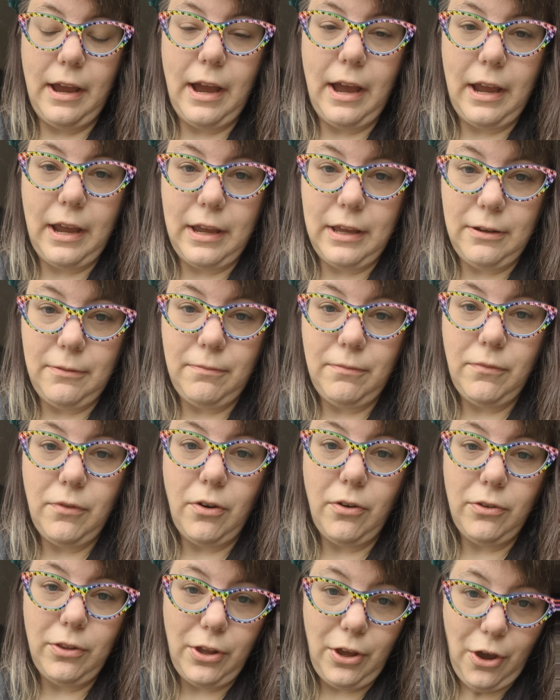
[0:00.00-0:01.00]
I can
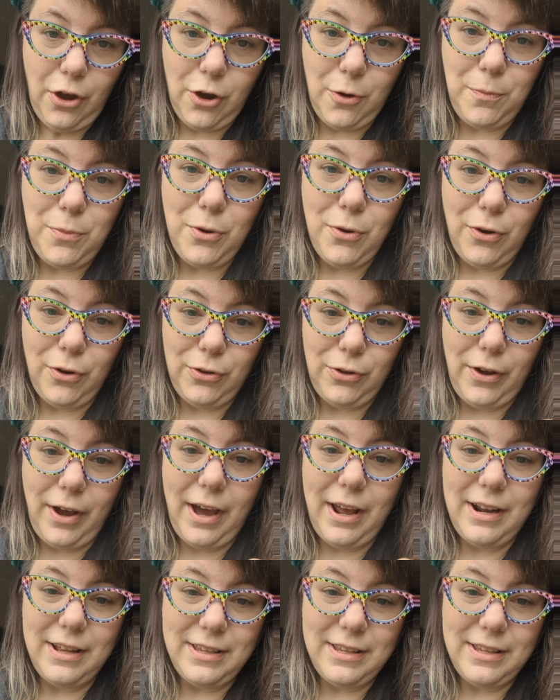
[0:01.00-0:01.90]
only hope you all know how to